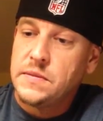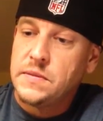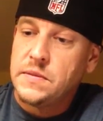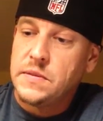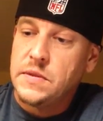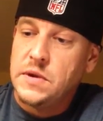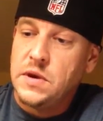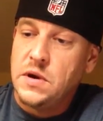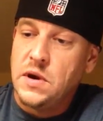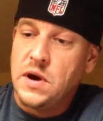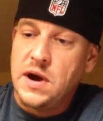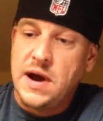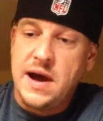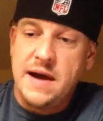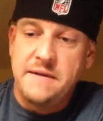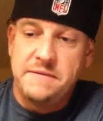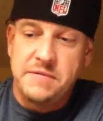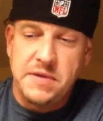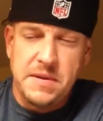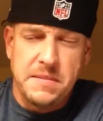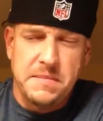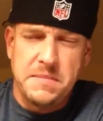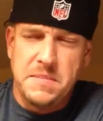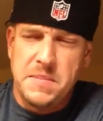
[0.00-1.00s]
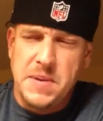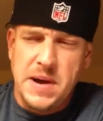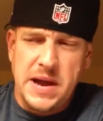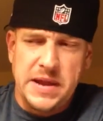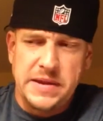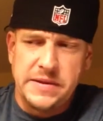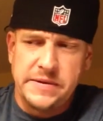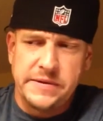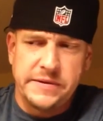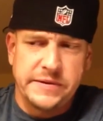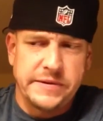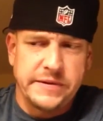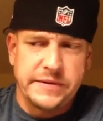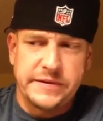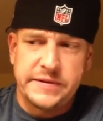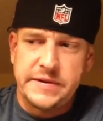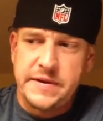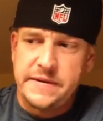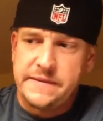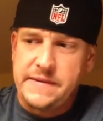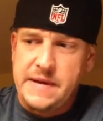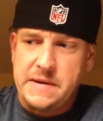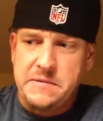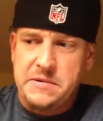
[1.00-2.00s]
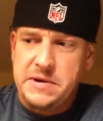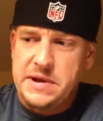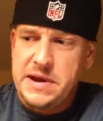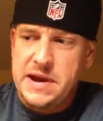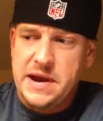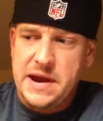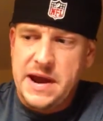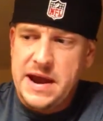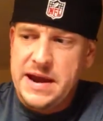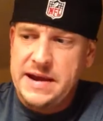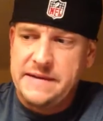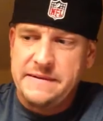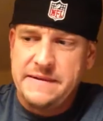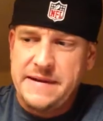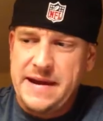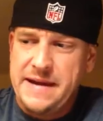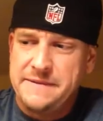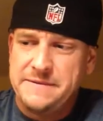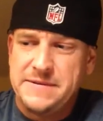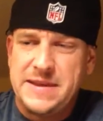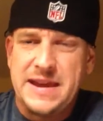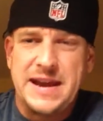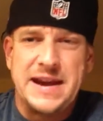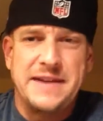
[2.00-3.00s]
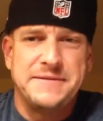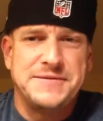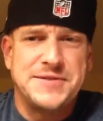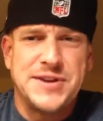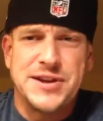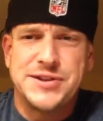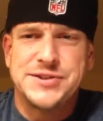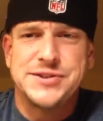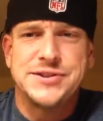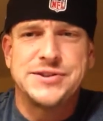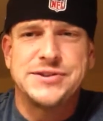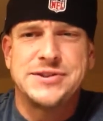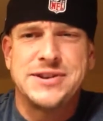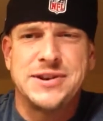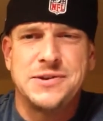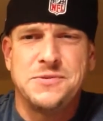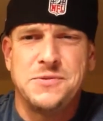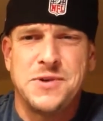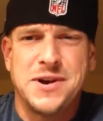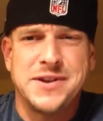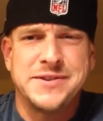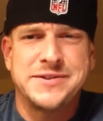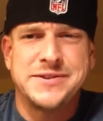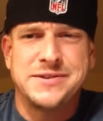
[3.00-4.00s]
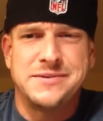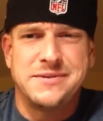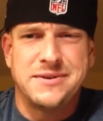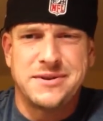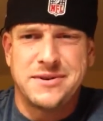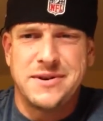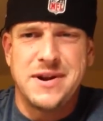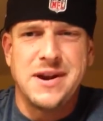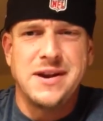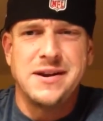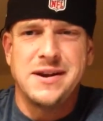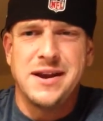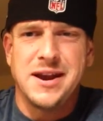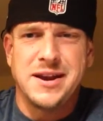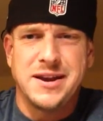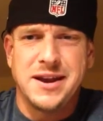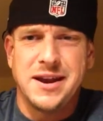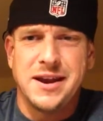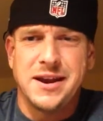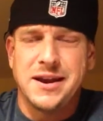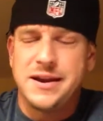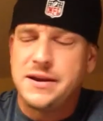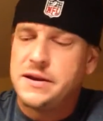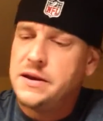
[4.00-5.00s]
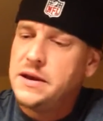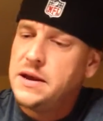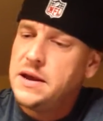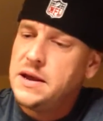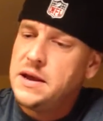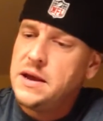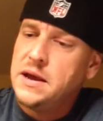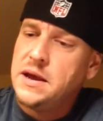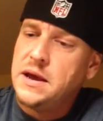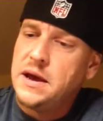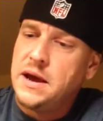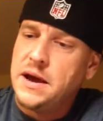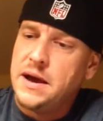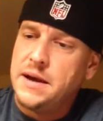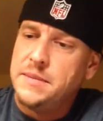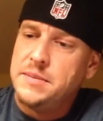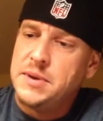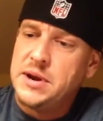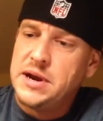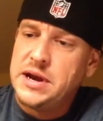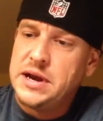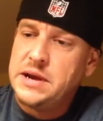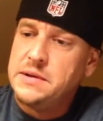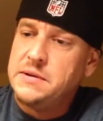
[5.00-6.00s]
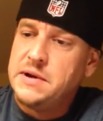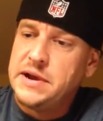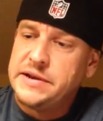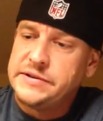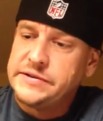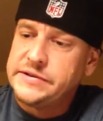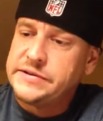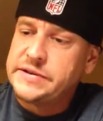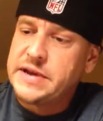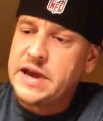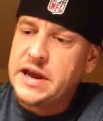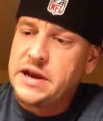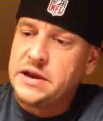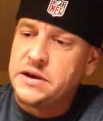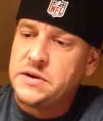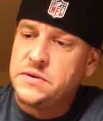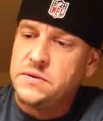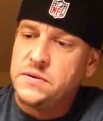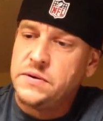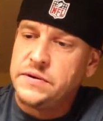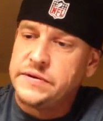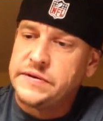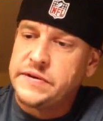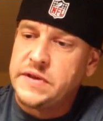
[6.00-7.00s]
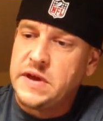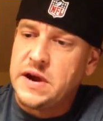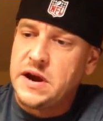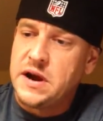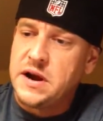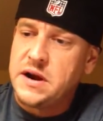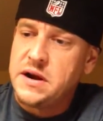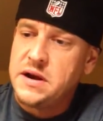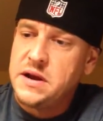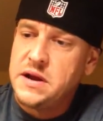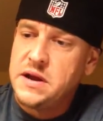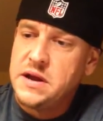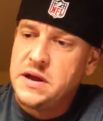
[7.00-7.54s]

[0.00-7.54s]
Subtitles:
You have the buttons and stuff. I think I've touched this thing once and regretted I did it. But anyways, it's kind of cool. It's there.